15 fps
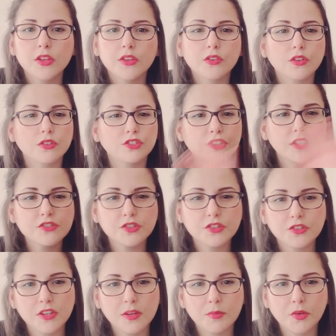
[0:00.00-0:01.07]
So just to
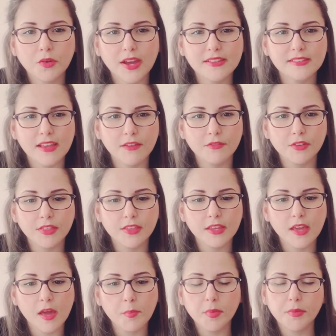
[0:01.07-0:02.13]
summarize
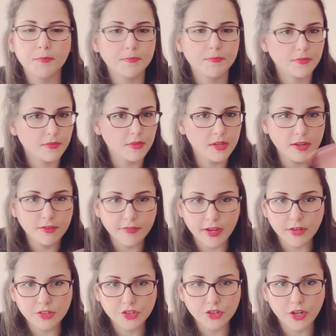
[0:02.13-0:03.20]
everything up in a
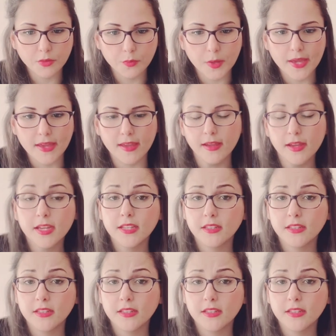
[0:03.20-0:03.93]
very short way,